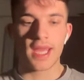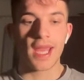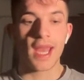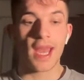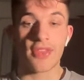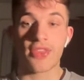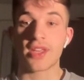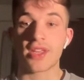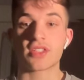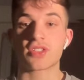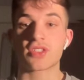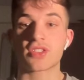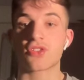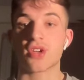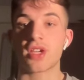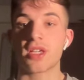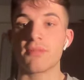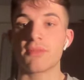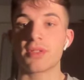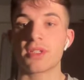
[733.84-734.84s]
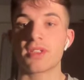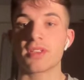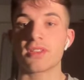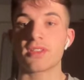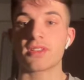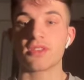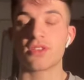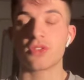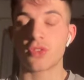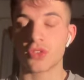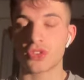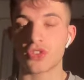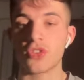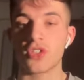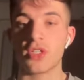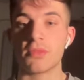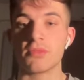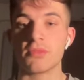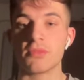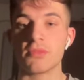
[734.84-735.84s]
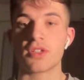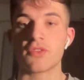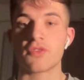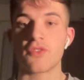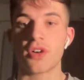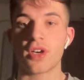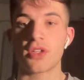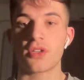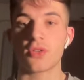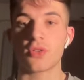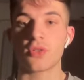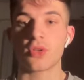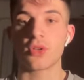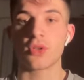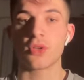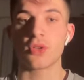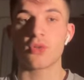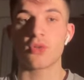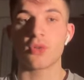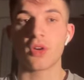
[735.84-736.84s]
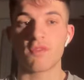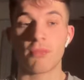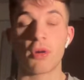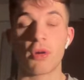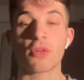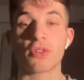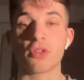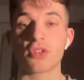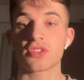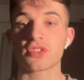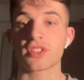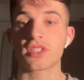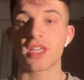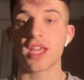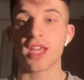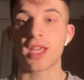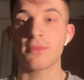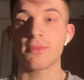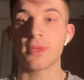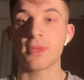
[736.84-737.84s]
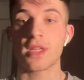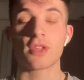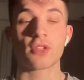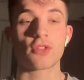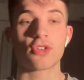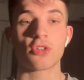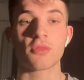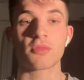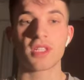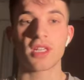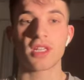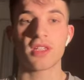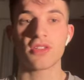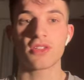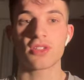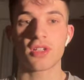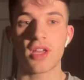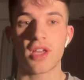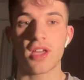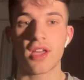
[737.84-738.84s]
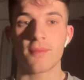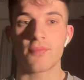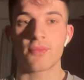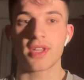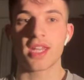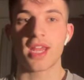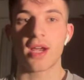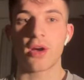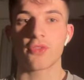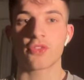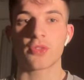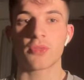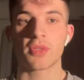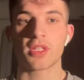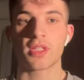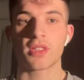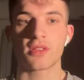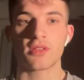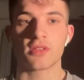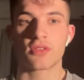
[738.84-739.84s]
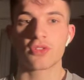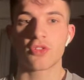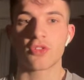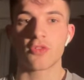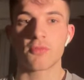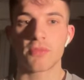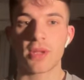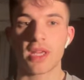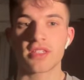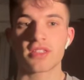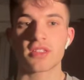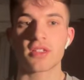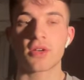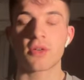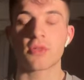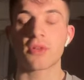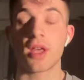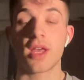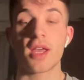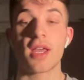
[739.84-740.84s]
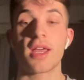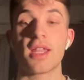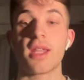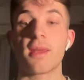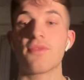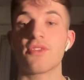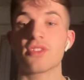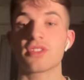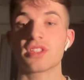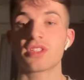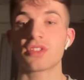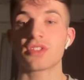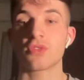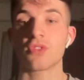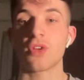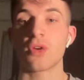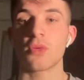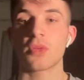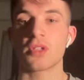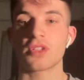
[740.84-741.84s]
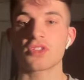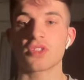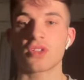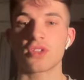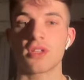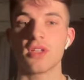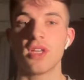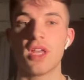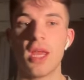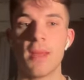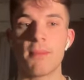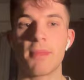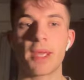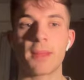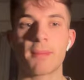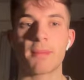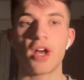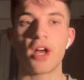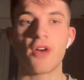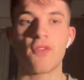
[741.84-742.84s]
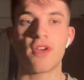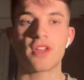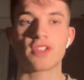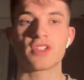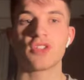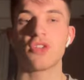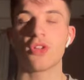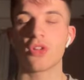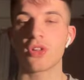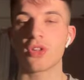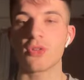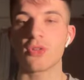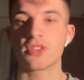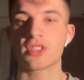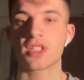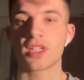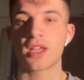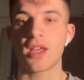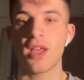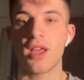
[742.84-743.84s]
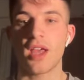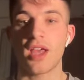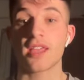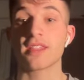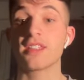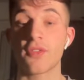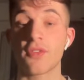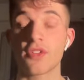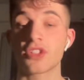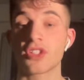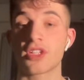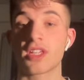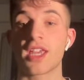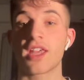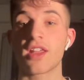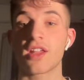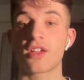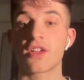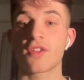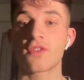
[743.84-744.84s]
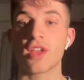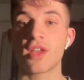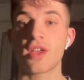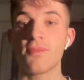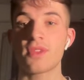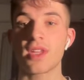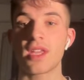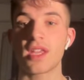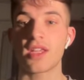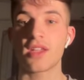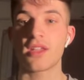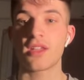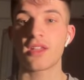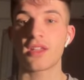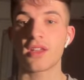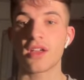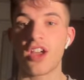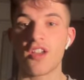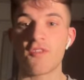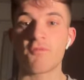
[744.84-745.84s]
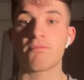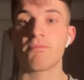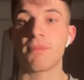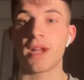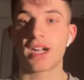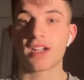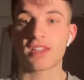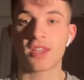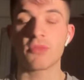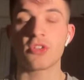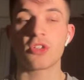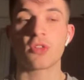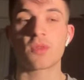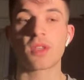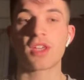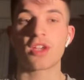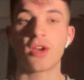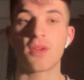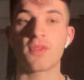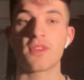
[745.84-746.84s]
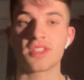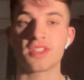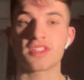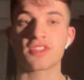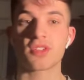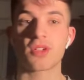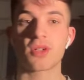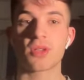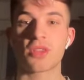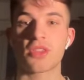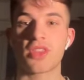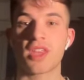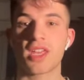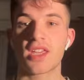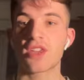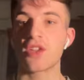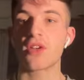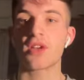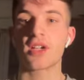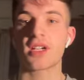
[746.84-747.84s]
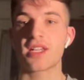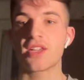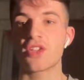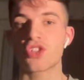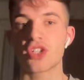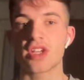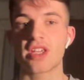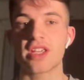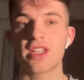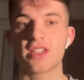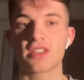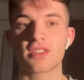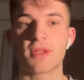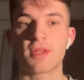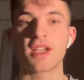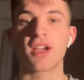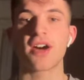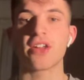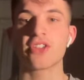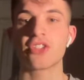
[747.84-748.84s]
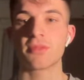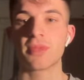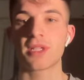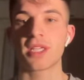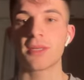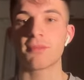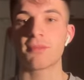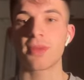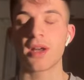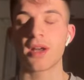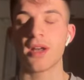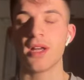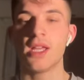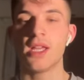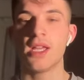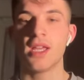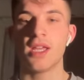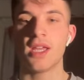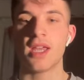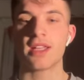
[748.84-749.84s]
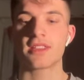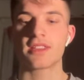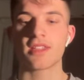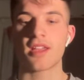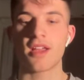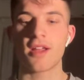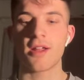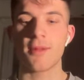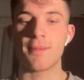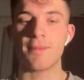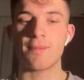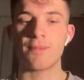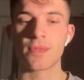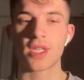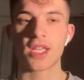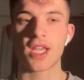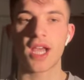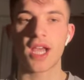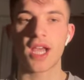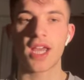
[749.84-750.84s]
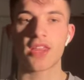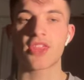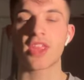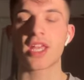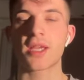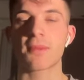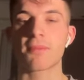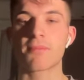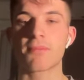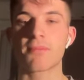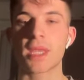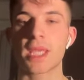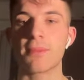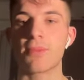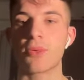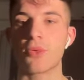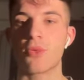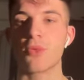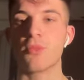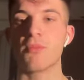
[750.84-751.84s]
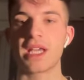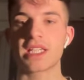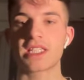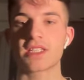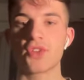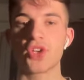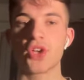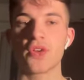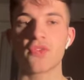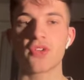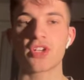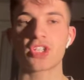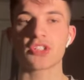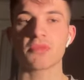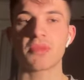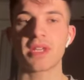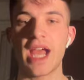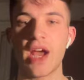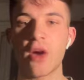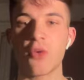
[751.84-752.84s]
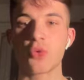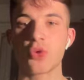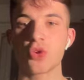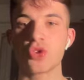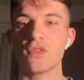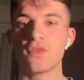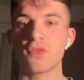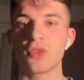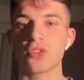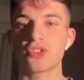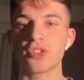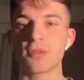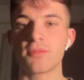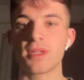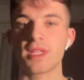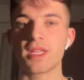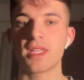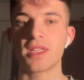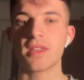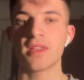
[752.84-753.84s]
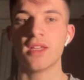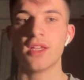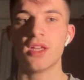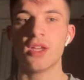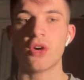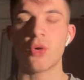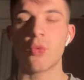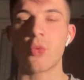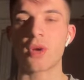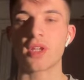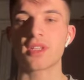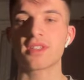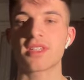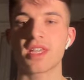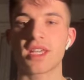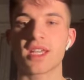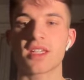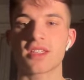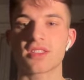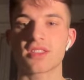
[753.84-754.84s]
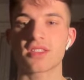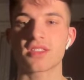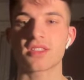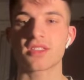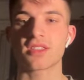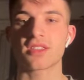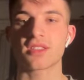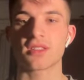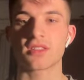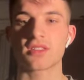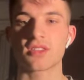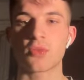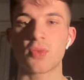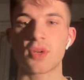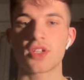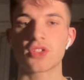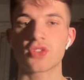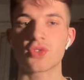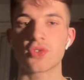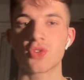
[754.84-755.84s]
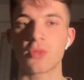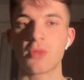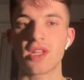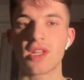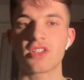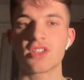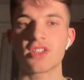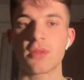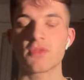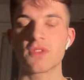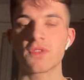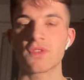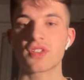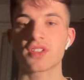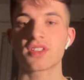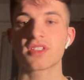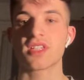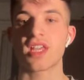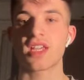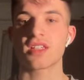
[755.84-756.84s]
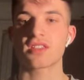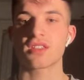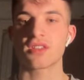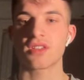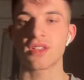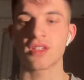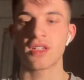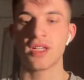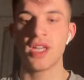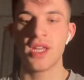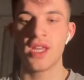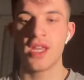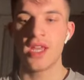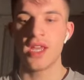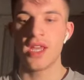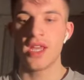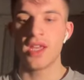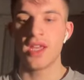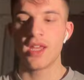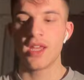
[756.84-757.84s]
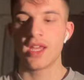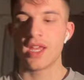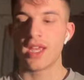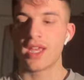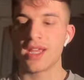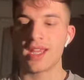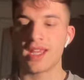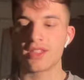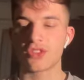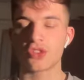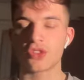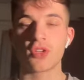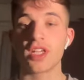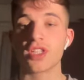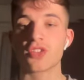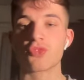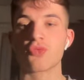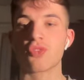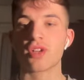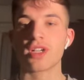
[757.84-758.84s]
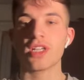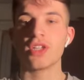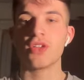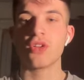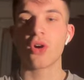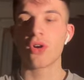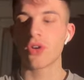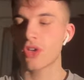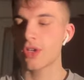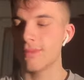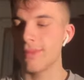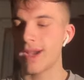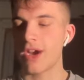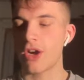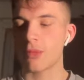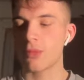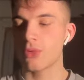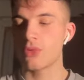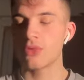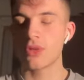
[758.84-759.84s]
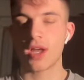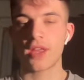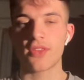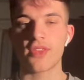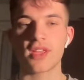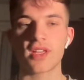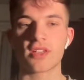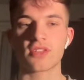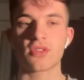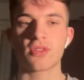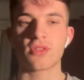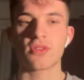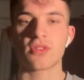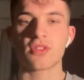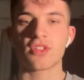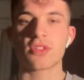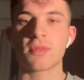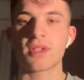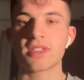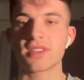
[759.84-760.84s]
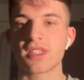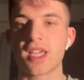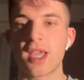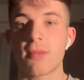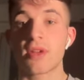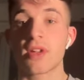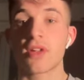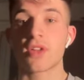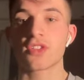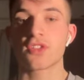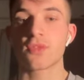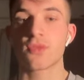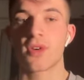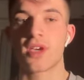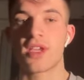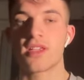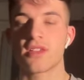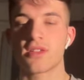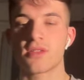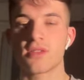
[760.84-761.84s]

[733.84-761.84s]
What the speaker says: I think it's great because you've got two teams in the final who have both lost the game in the group stage, and how often we sort of place an emphasis or an onus on being perfect and not losing. It's definitely something England have done, and I back them doing it, going, "This is a good thing." Clean sheets, being hard to beat, but it's I think people massively overestimate how good you've got to be or what it takes to win a tournament in terms of success, and that it's really not comparable. I think to the domestic game in a lot of ways.